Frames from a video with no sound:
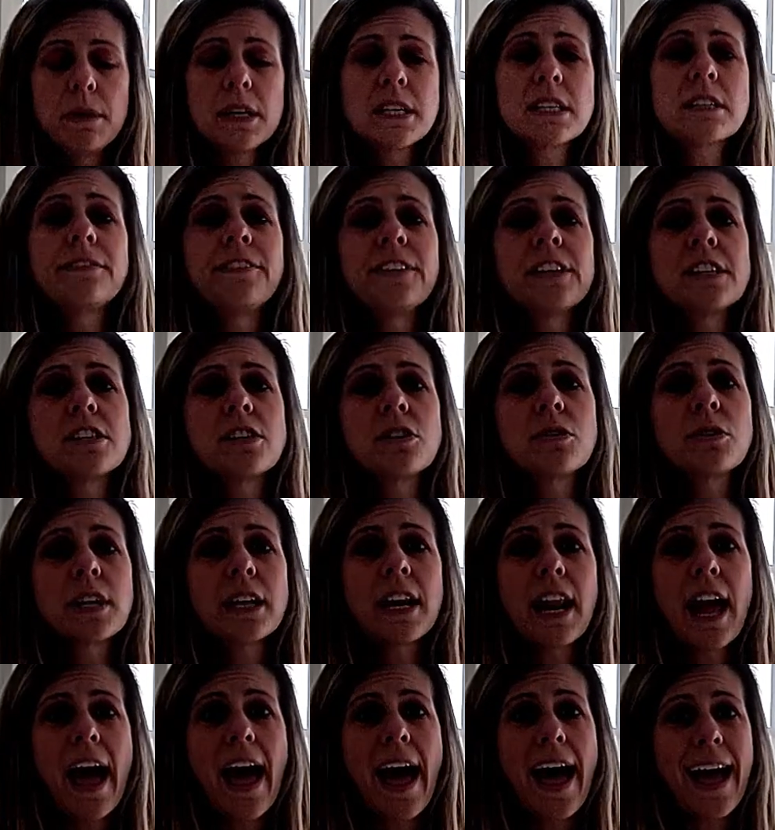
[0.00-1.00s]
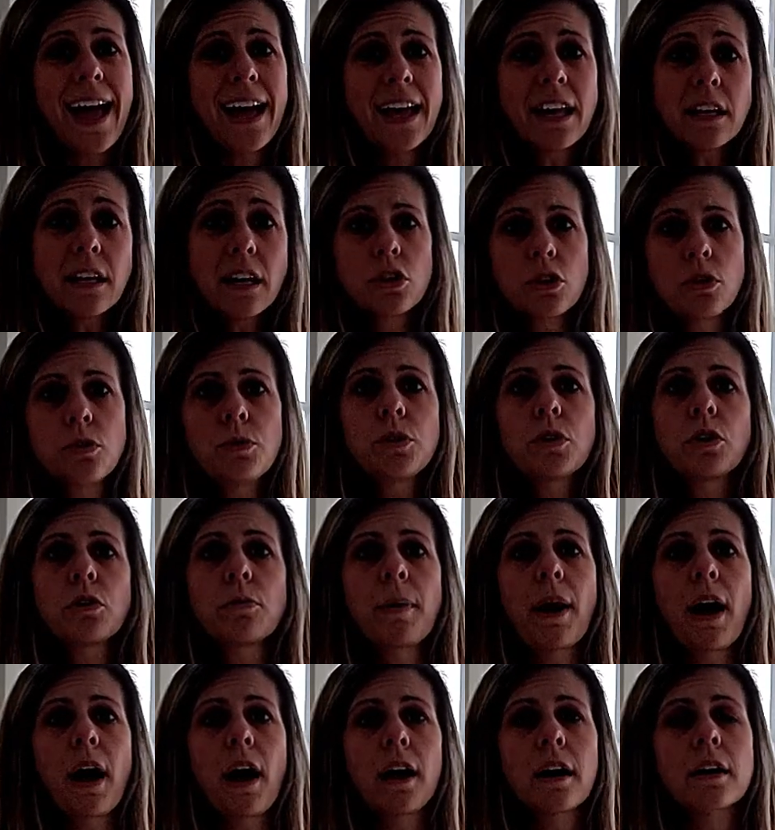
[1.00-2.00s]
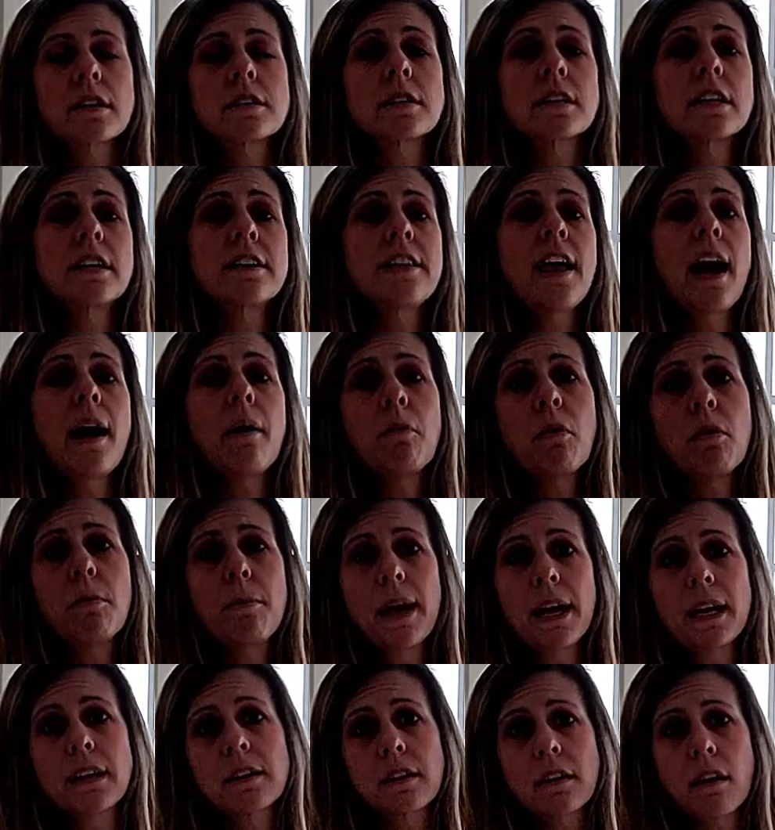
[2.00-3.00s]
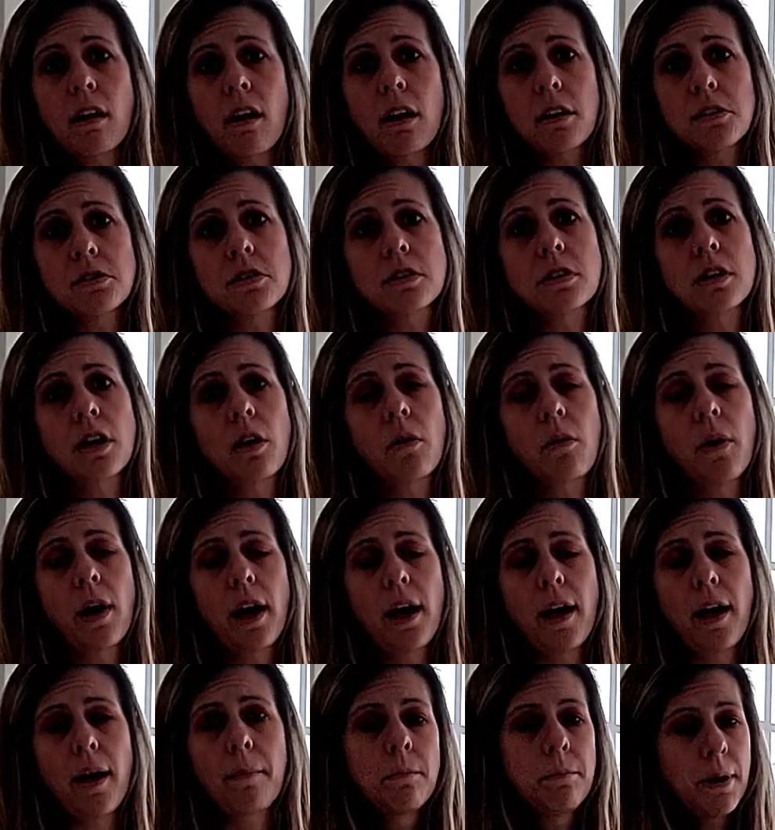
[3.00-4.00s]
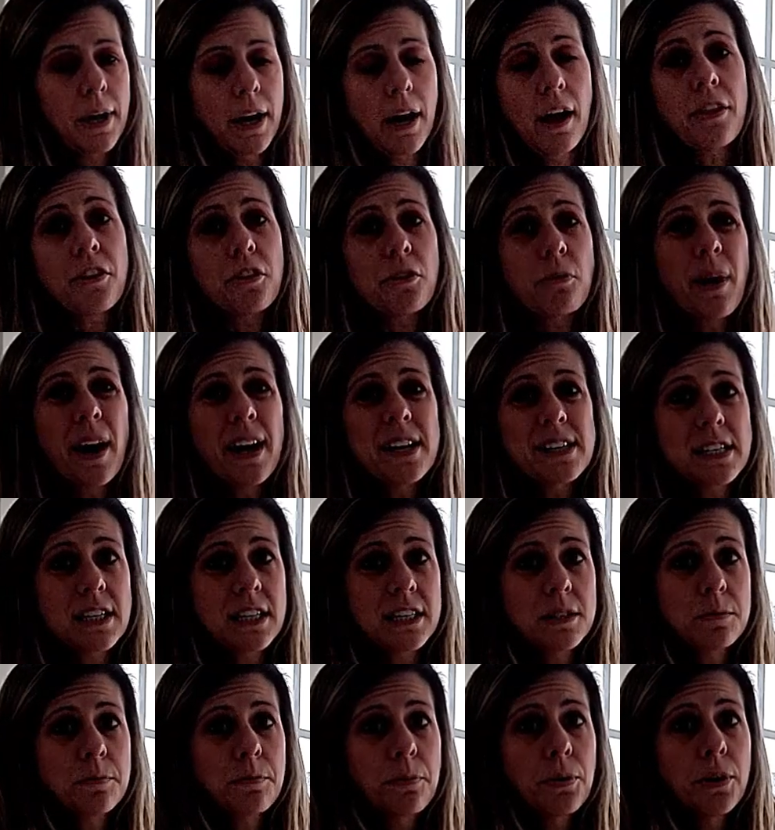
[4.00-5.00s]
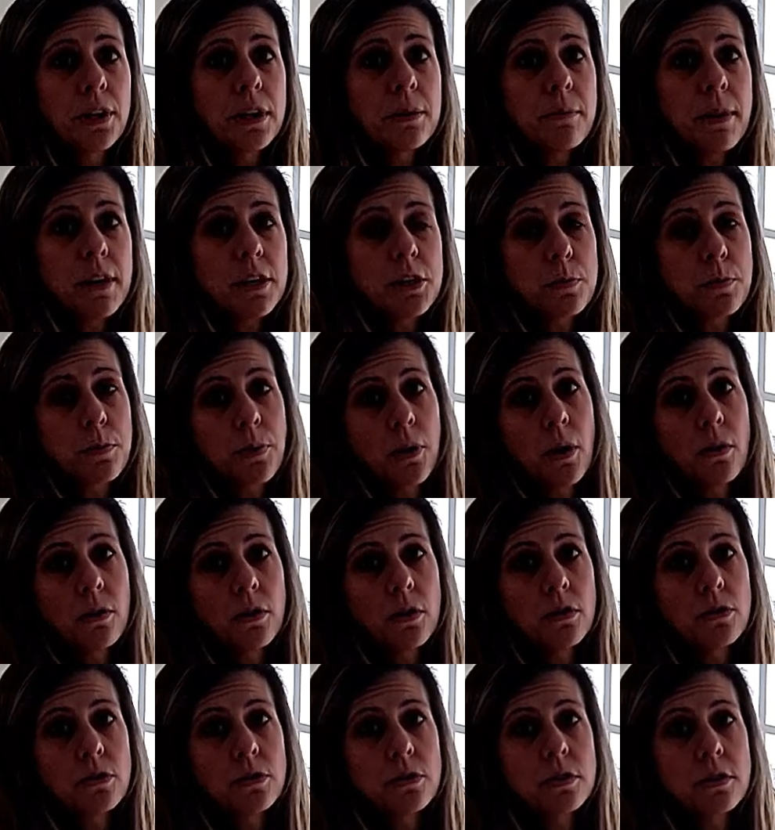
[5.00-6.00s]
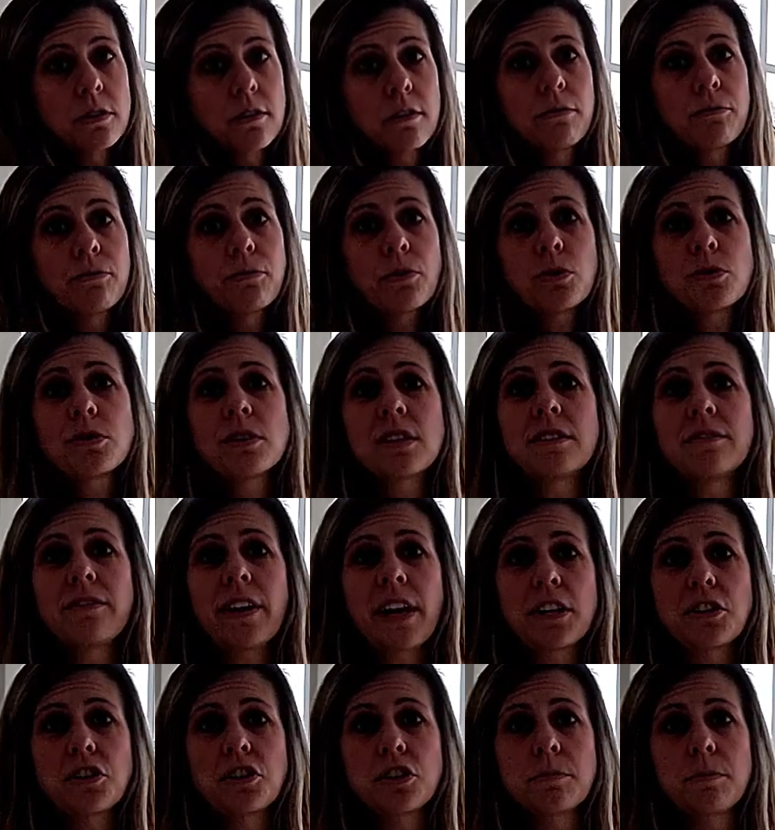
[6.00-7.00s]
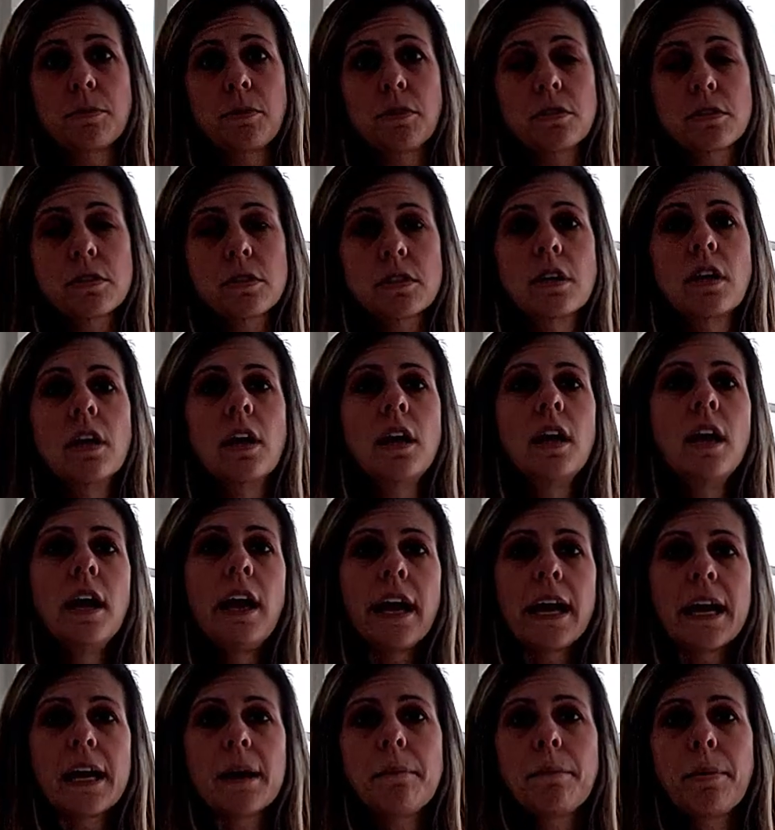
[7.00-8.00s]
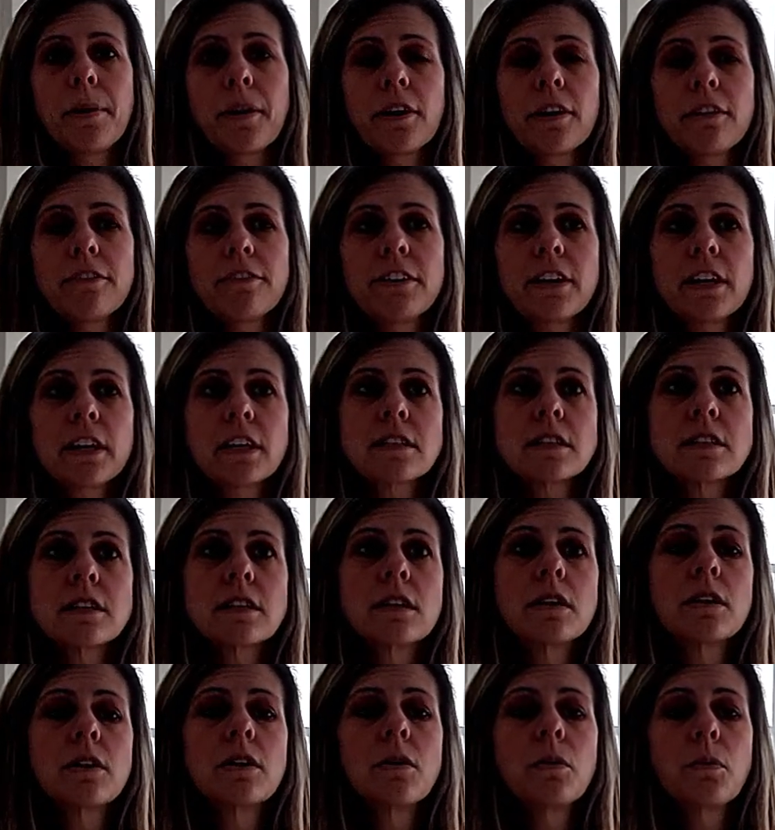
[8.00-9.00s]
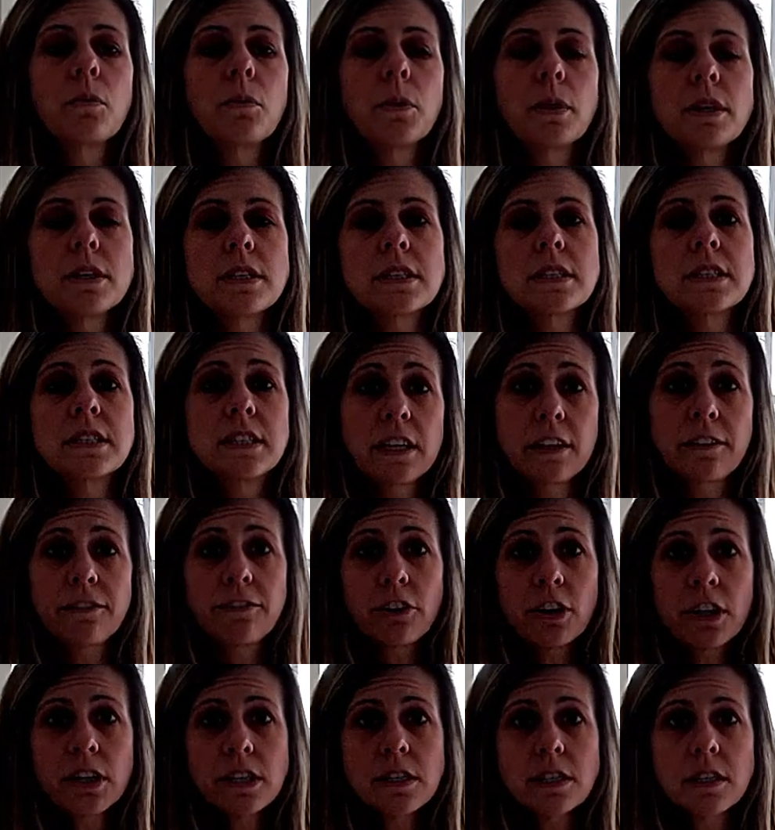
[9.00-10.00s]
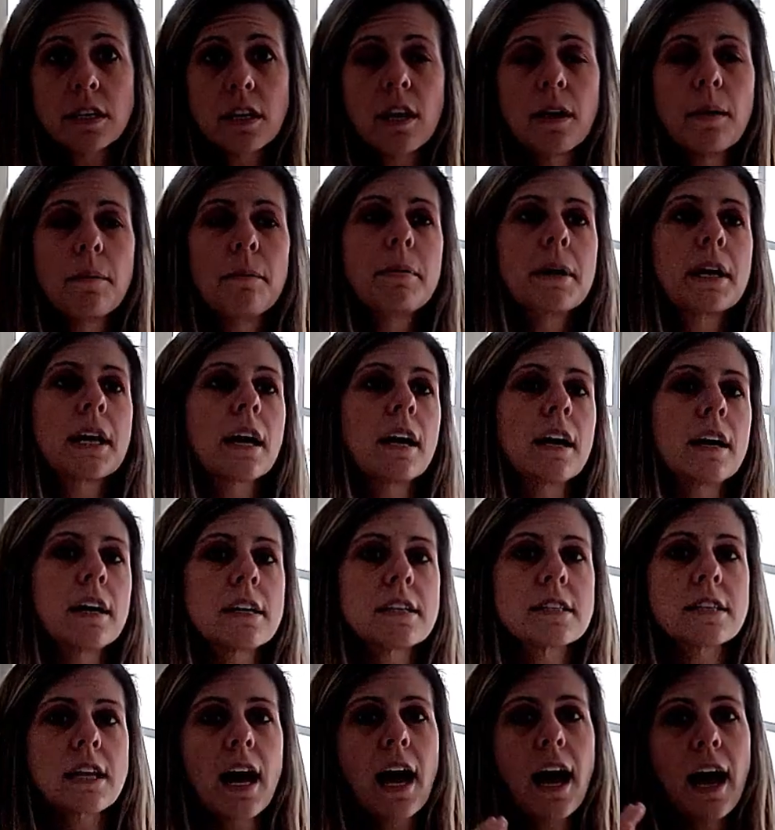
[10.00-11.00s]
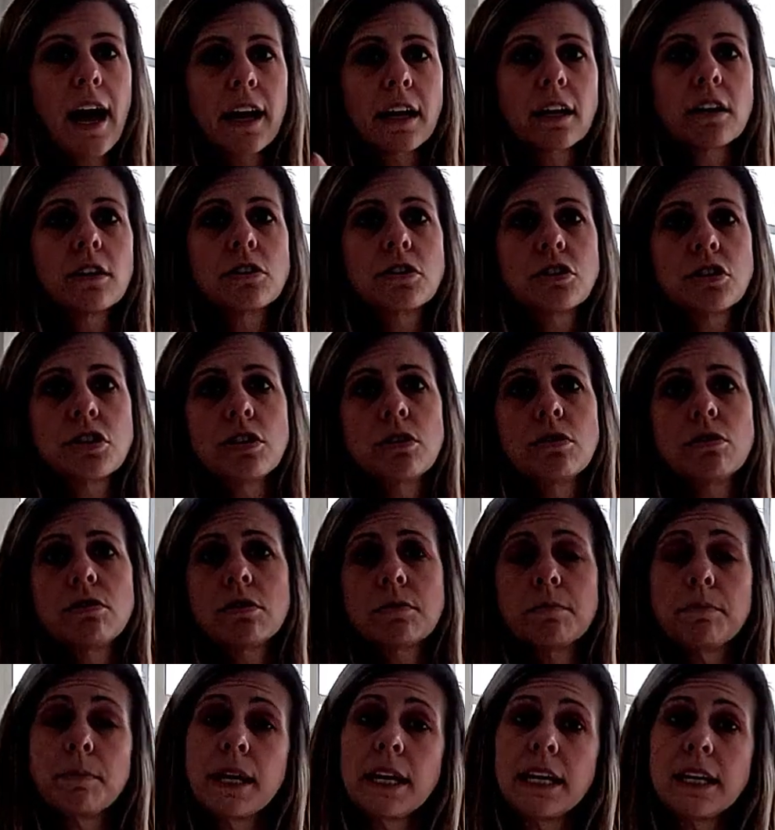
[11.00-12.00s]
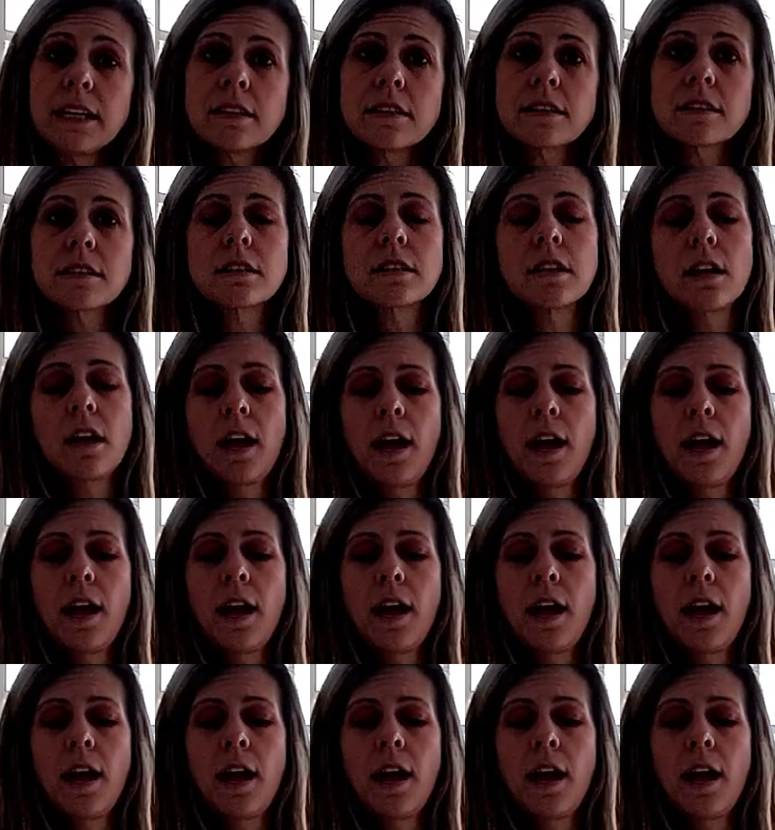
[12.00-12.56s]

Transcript: Misfits you can add to your box and that will make the cost go up. But otherwise, it's pretty much produce, fruits and vegetables. Imperfect was different because I could choose meats